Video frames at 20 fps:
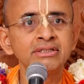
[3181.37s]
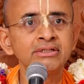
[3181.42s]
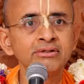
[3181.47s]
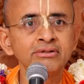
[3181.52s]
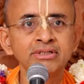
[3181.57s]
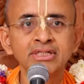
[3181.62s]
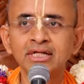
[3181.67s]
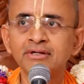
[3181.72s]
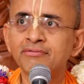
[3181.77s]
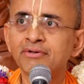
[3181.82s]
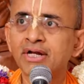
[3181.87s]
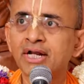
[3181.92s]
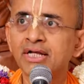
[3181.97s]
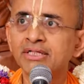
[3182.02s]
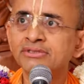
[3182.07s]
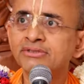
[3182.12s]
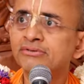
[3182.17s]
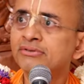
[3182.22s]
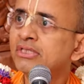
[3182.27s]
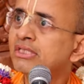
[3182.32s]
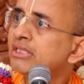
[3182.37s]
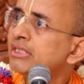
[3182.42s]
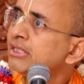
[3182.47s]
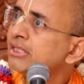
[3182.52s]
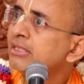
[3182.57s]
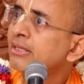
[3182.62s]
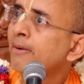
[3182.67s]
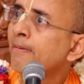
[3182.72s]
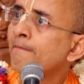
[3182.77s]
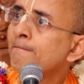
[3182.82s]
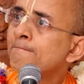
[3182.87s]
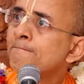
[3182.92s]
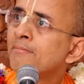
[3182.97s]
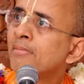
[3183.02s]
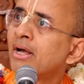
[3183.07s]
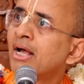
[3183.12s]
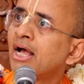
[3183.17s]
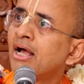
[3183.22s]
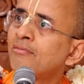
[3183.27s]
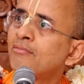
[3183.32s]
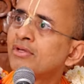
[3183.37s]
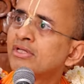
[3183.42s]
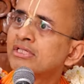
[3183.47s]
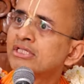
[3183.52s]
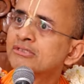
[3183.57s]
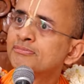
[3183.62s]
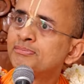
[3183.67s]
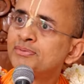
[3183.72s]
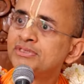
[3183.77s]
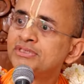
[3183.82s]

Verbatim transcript: you know, they were actually having